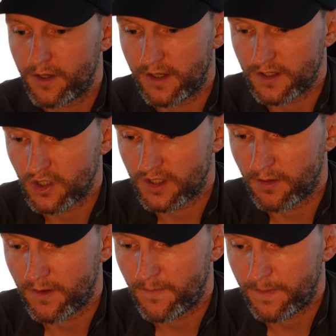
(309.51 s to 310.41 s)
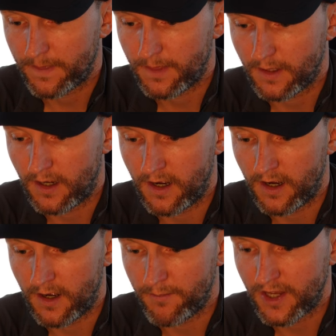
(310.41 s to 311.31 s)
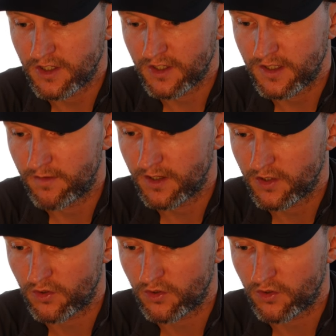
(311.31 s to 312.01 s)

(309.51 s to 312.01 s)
It's just a messaging service.